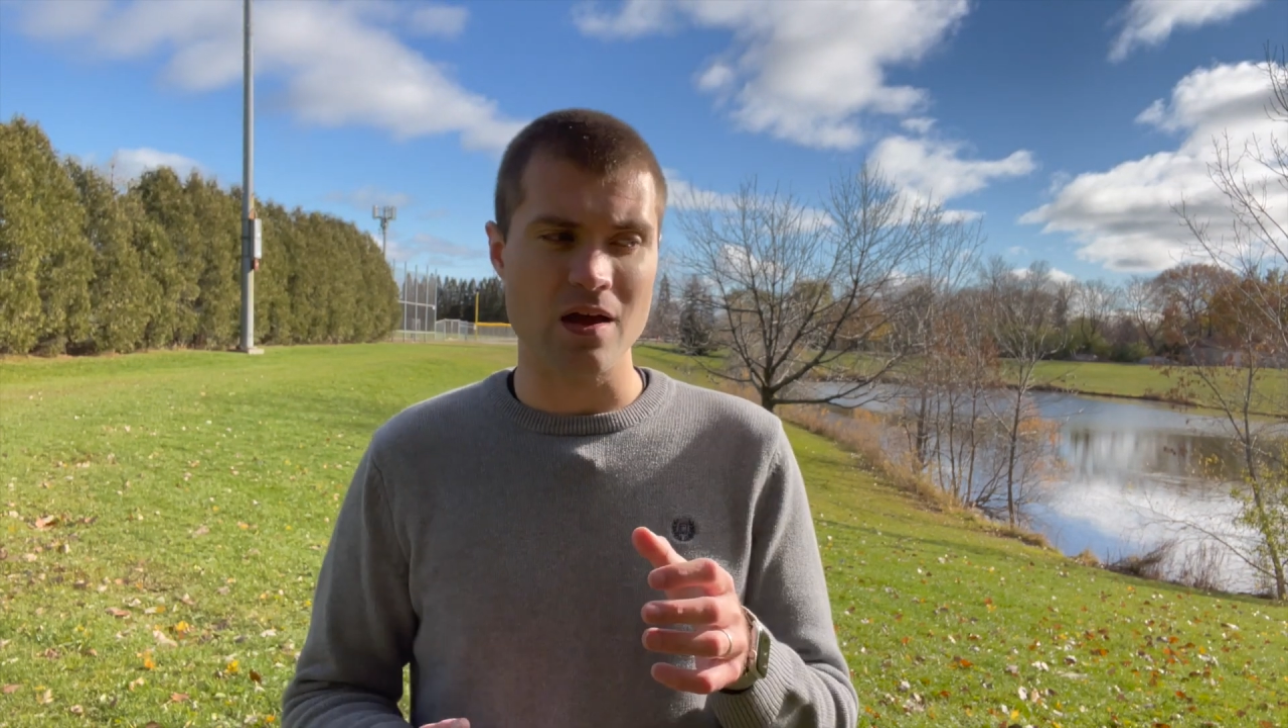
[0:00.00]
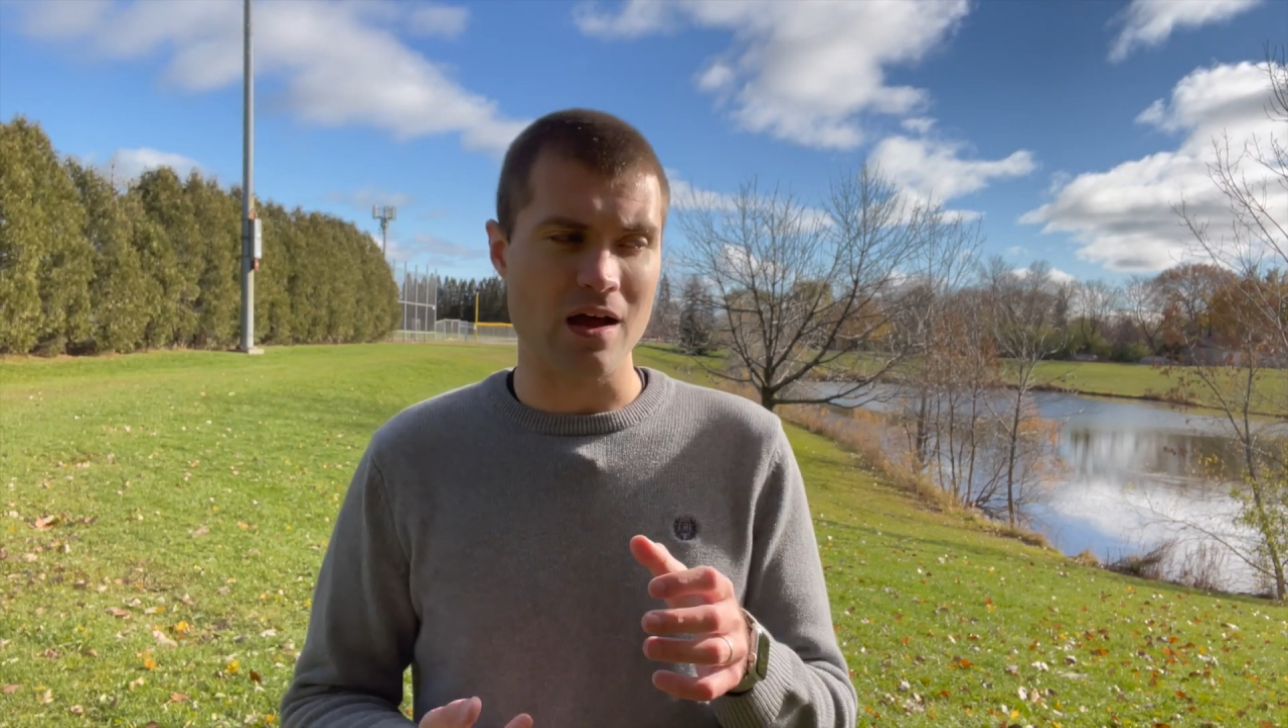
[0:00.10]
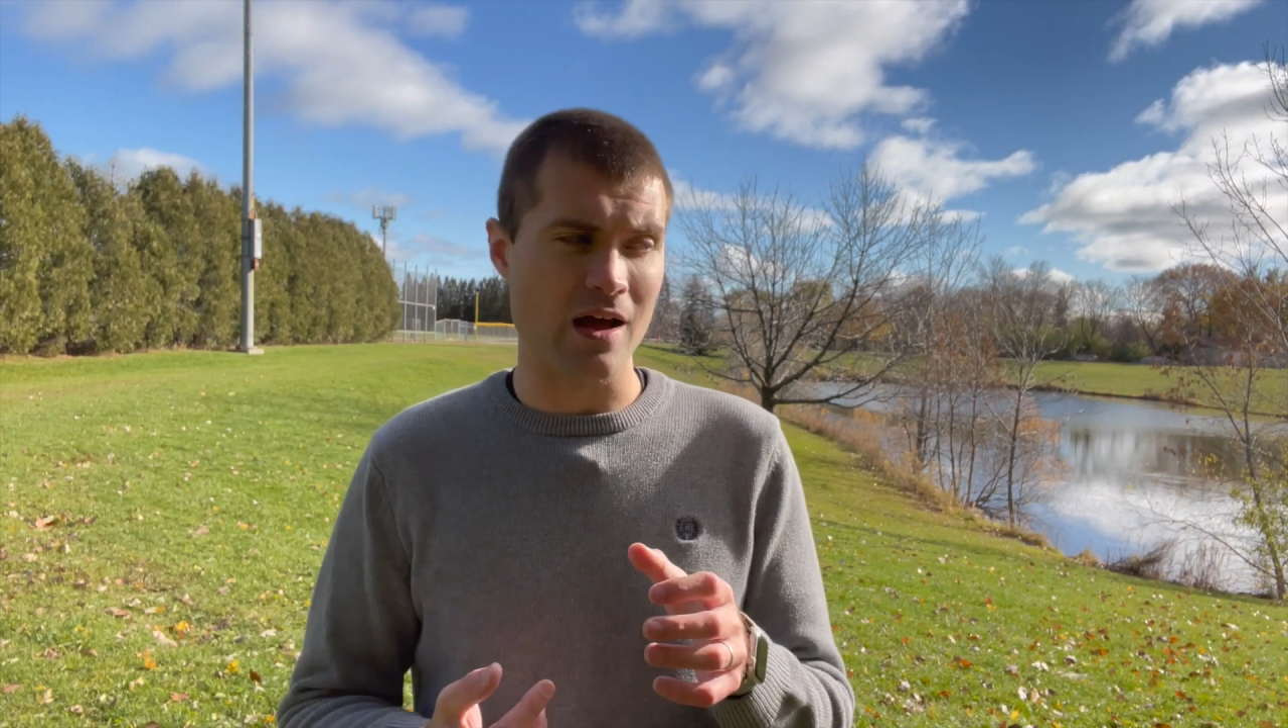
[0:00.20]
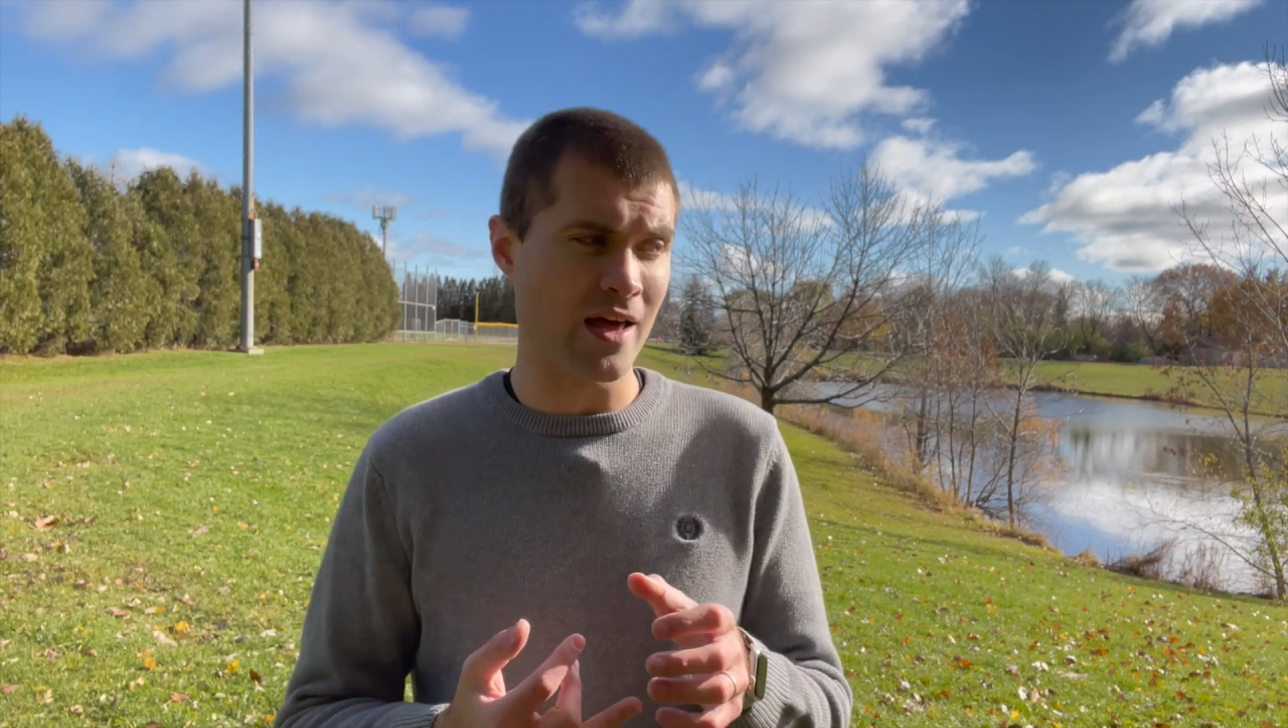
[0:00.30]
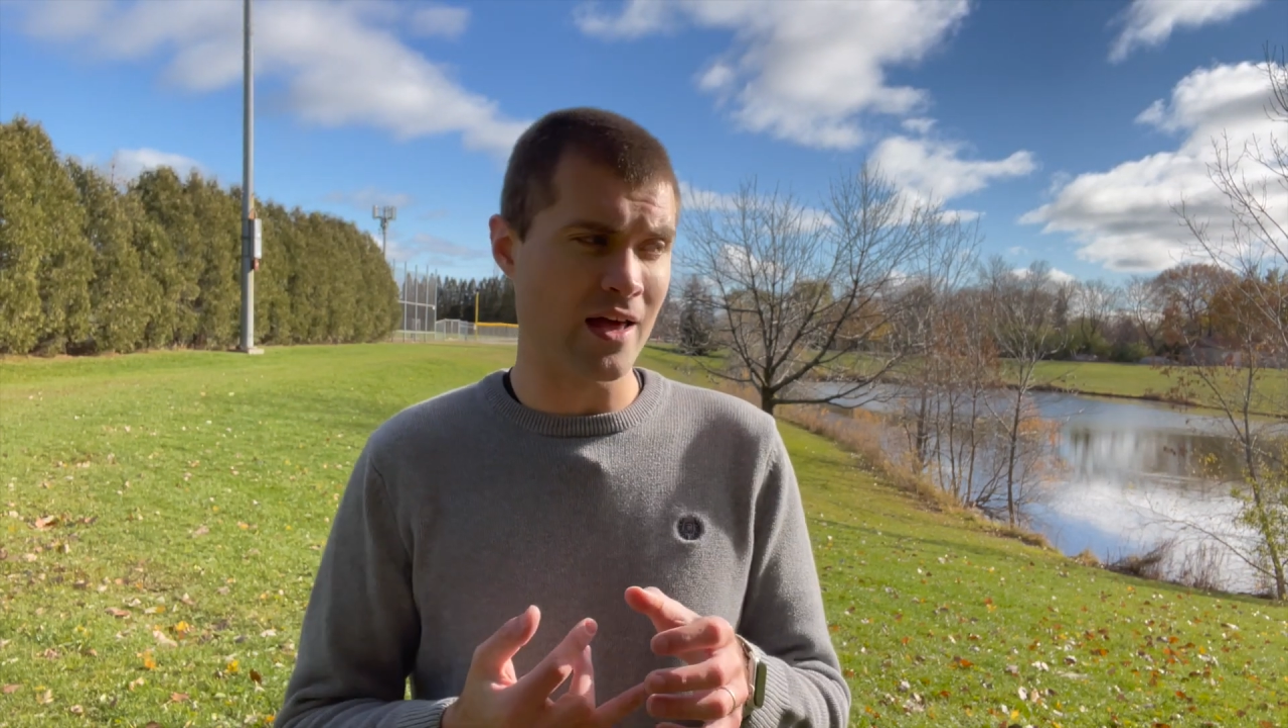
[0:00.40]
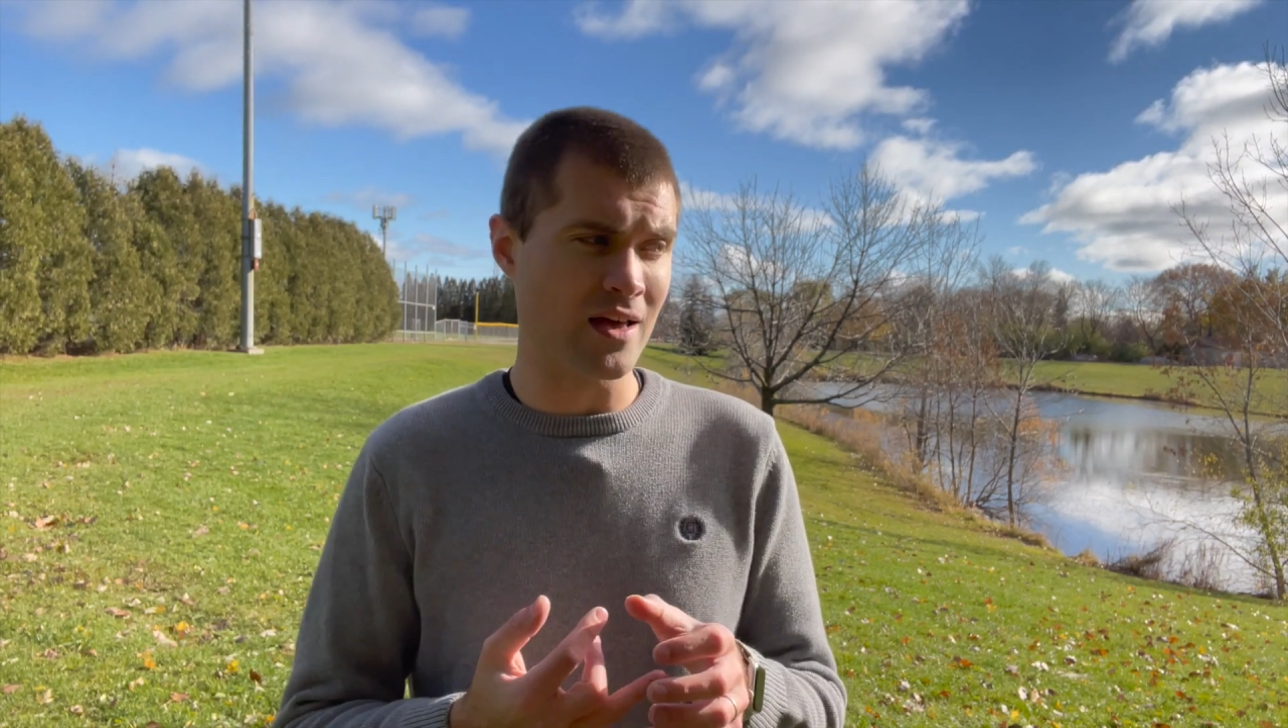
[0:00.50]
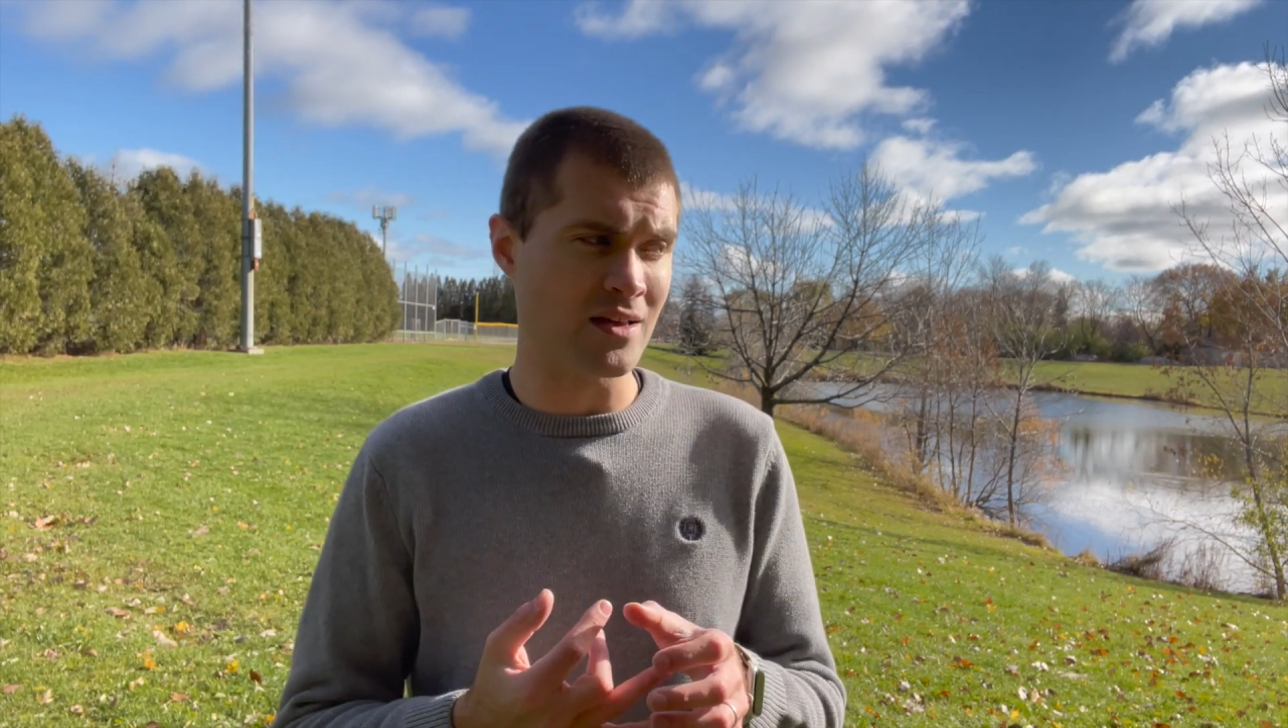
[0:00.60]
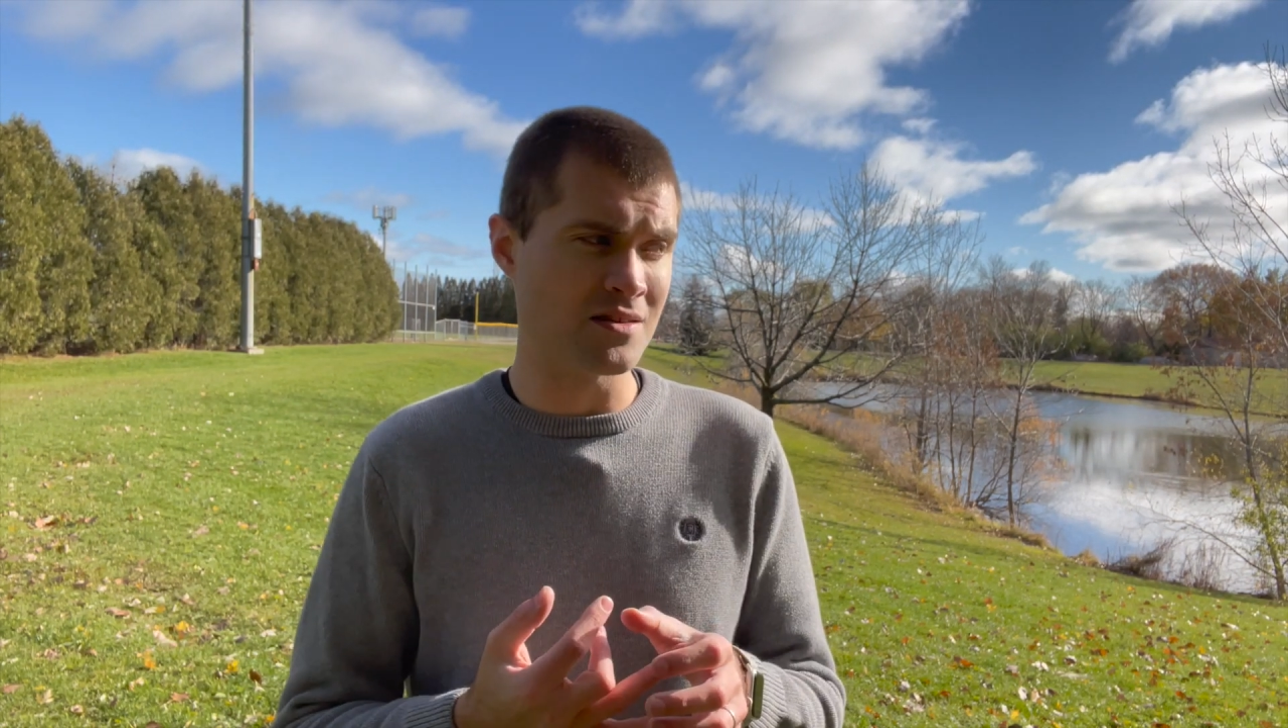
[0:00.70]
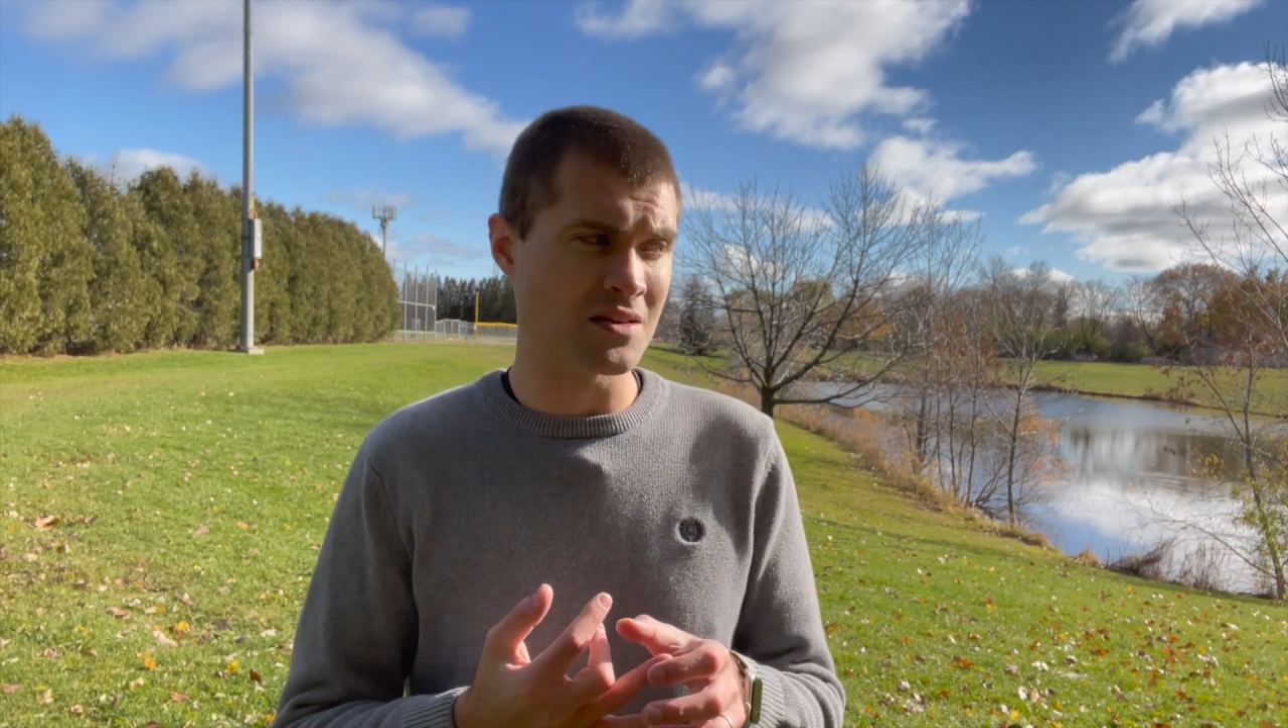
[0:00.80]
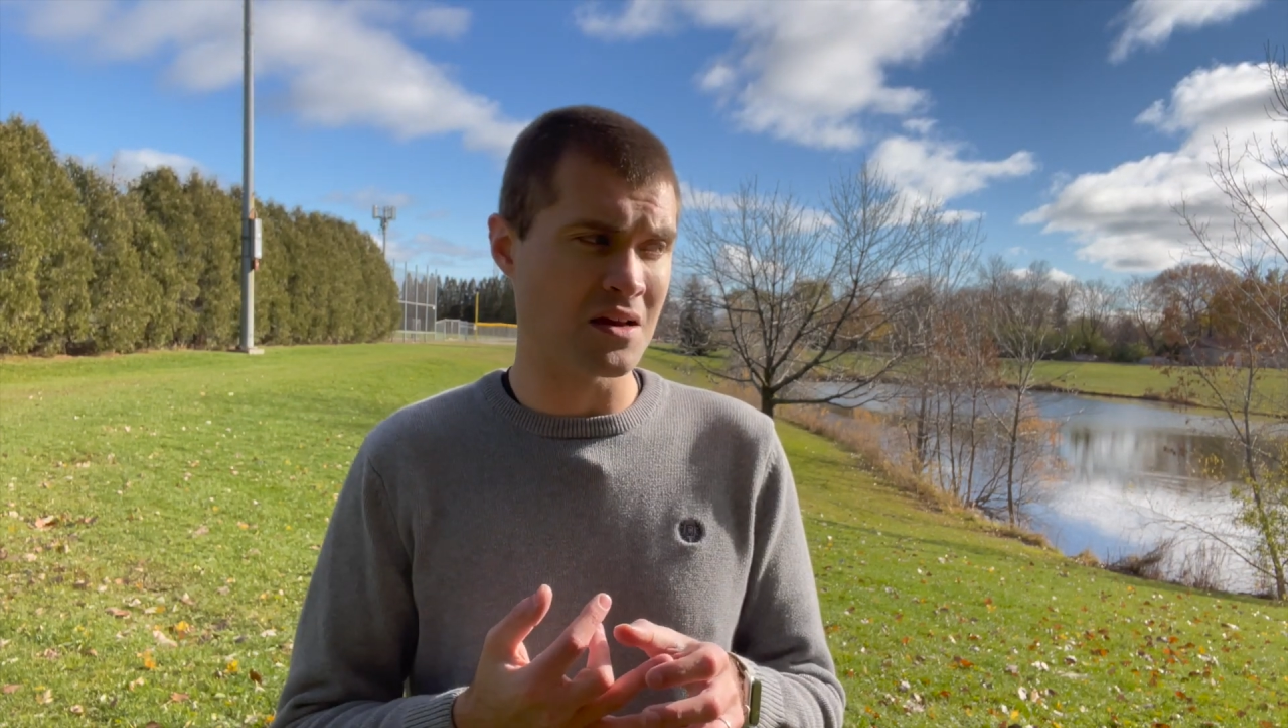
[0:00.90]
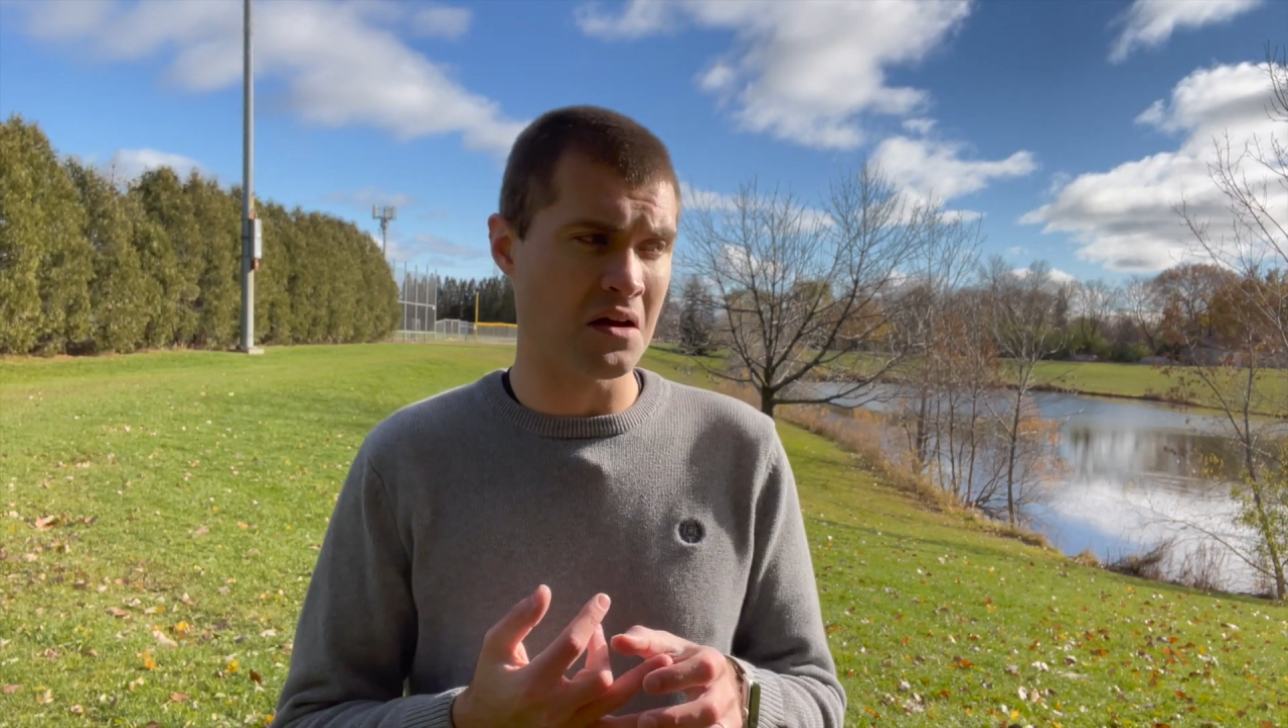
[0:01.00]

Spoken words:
and